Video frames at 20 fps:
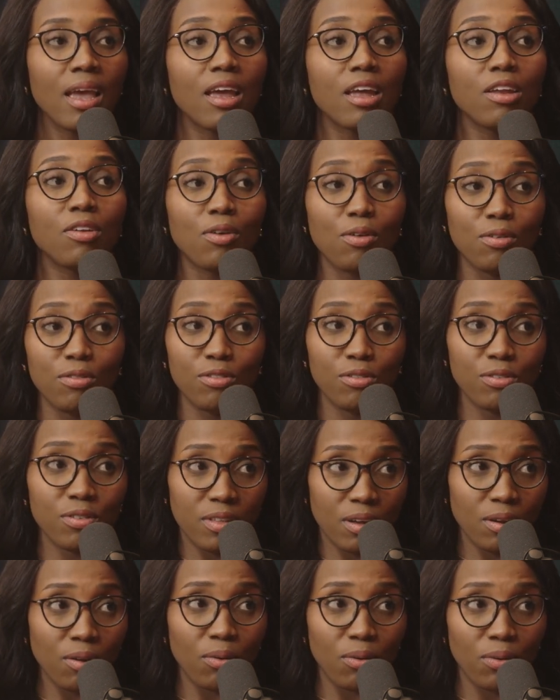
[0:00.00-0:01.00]
It goes to
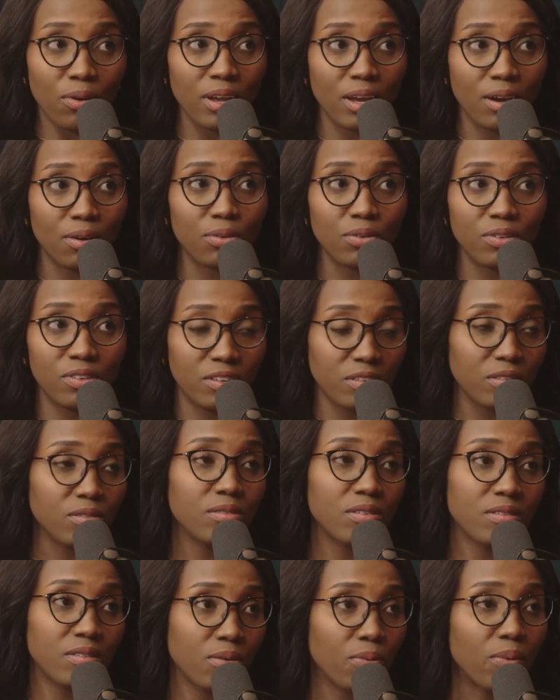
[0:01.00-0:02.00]
the lawyer who
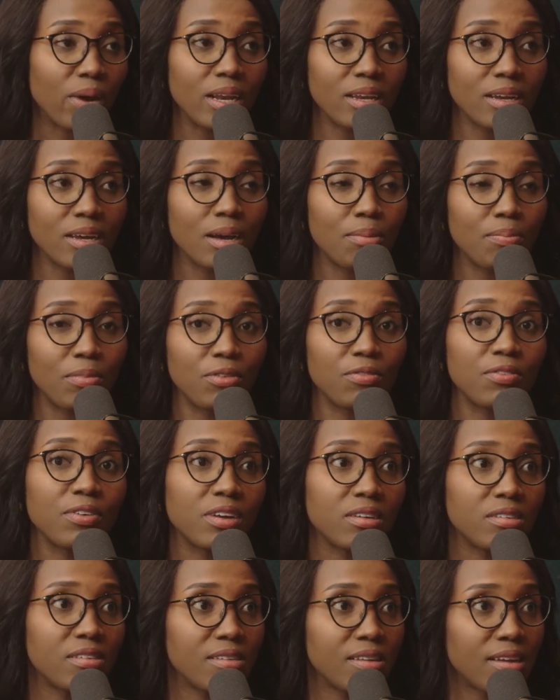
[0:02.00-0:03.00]
deals with the winding up of
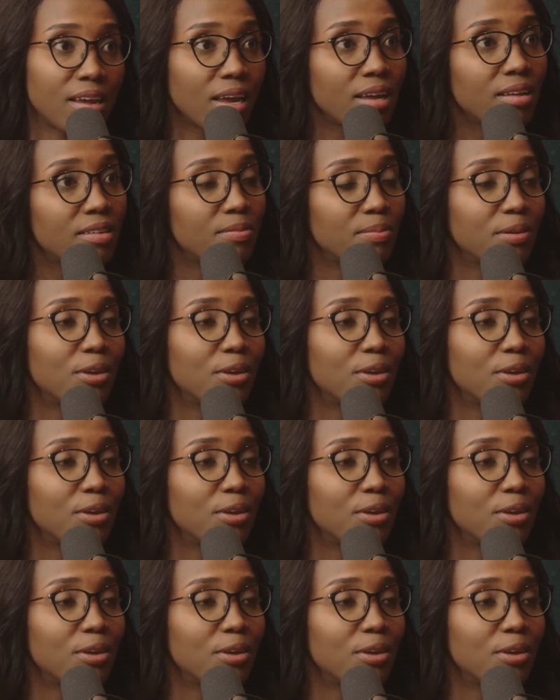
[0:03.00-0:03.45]
your estate,